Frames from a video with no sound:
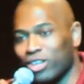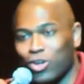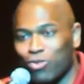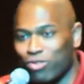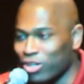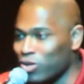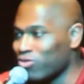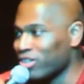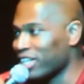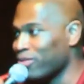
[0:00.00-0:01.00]
and over and
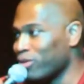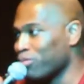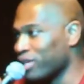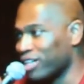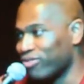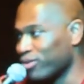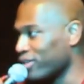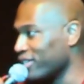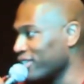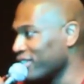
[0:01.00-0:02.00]
over again. We played
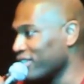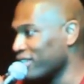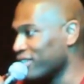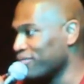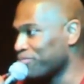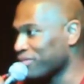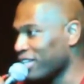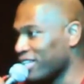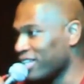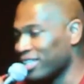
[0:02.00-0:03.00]
Florida
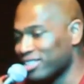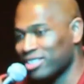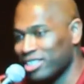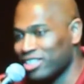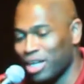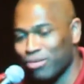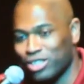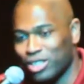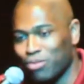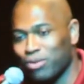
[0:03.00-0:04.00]
in the SEC
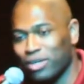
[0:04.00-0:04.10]
championship.